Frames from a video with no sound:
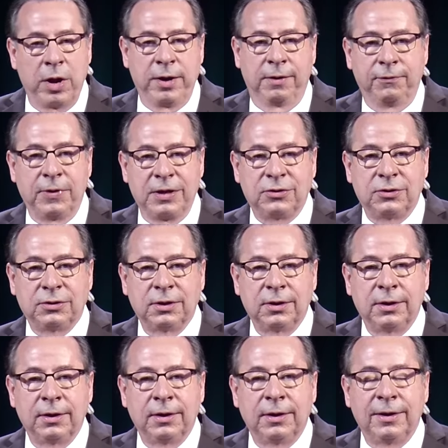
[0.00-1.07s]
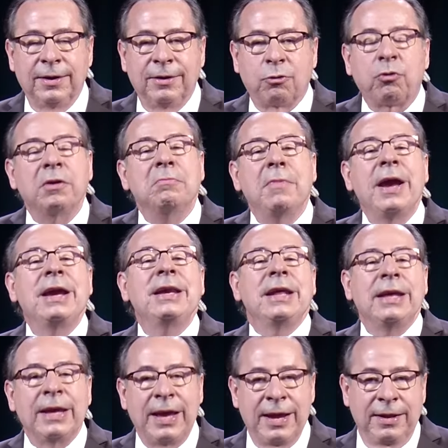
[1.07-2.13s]
of us
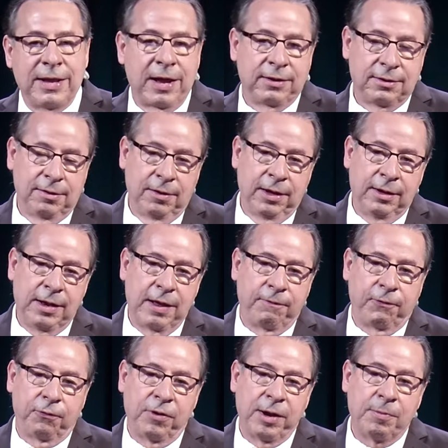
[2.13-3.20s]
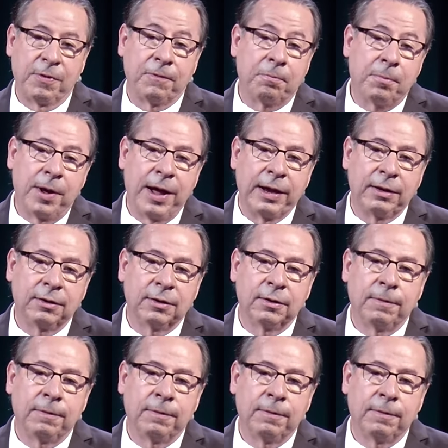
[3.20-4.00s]
remaining in that frame of mind?